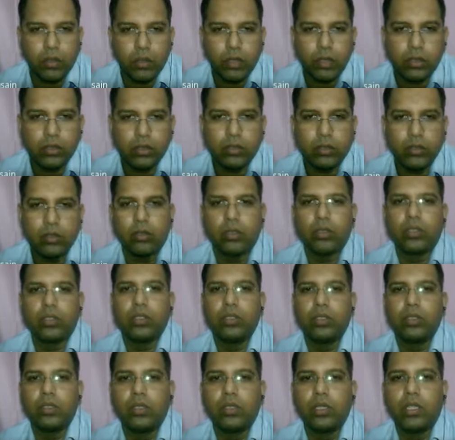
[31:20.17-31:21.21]
its growth.
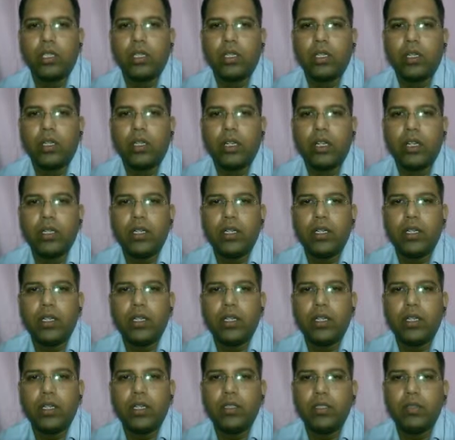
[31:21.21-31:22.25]
Keratin is
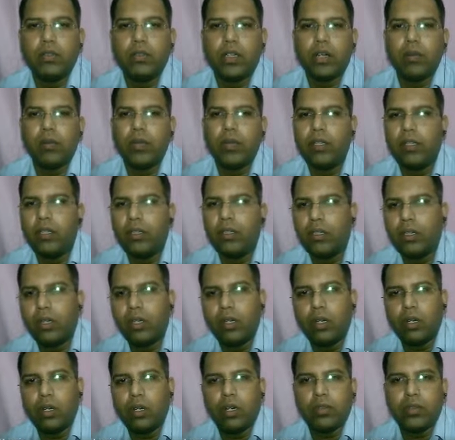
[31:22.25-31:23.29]
a family
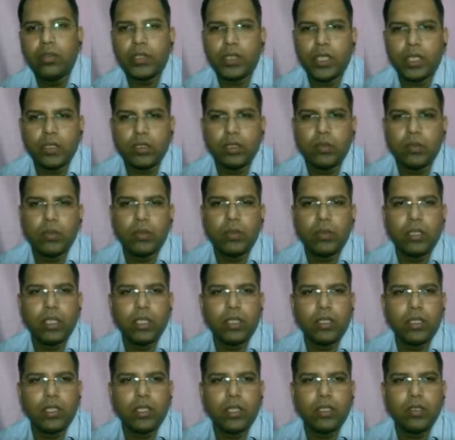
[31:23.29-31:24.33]
of structural
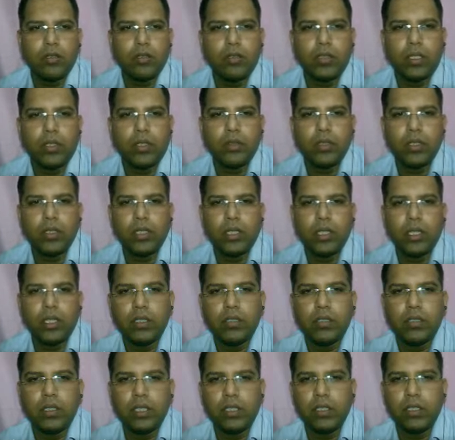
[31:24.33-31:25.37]
protein that is found in
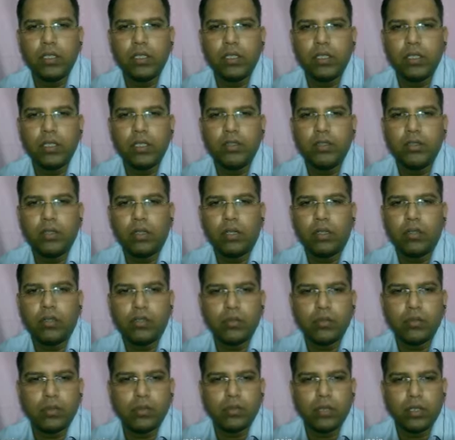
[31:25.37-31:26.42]
hairs, nails, and
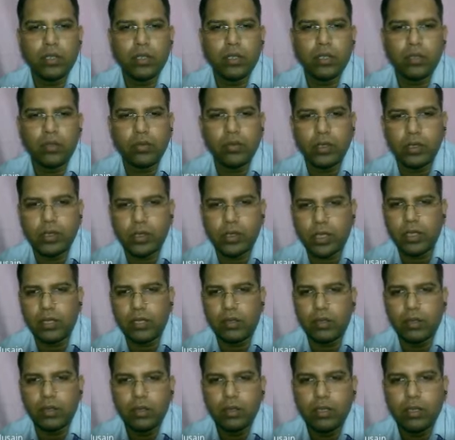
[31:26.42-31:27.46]
outermost layer of the skin.
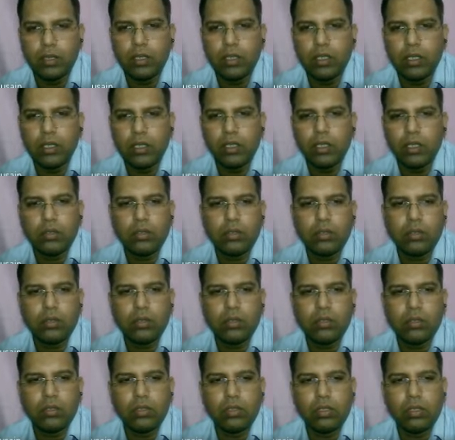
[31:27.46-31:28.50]

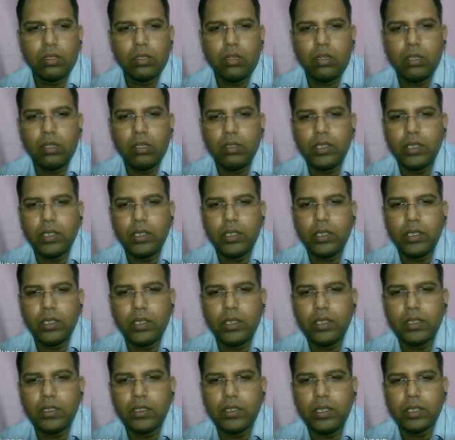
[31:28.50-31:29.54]
So all these
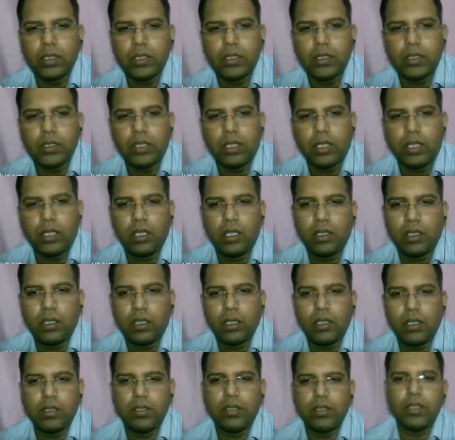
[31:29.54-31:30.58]
things,
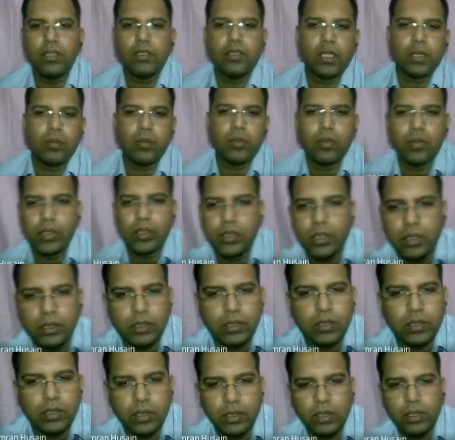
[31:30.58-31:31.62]
these type of
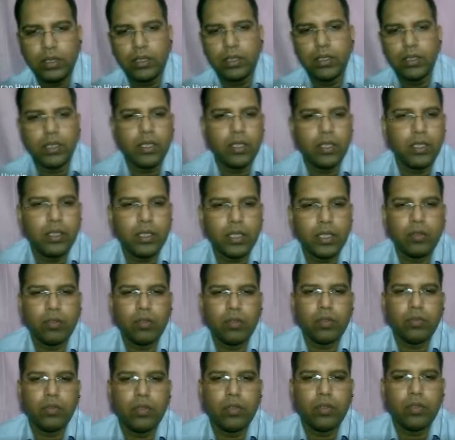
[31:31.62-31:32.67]
diseases, they readily
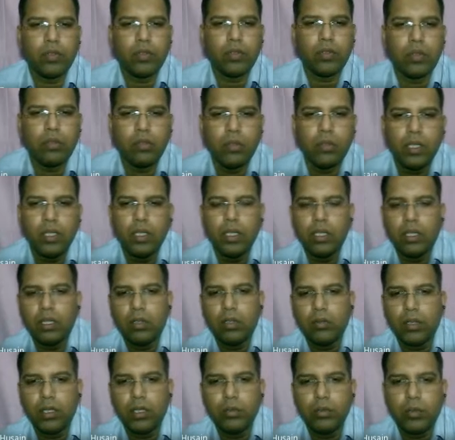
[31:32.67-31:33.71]
travel from
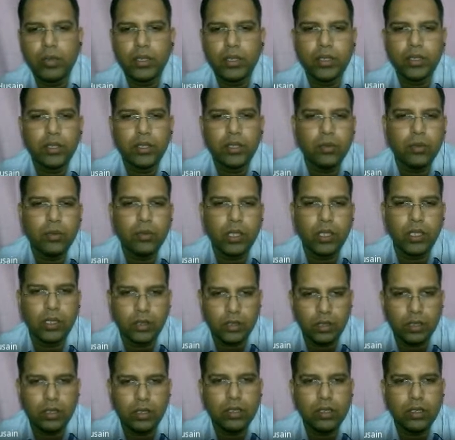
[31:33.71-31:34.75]
one person to another,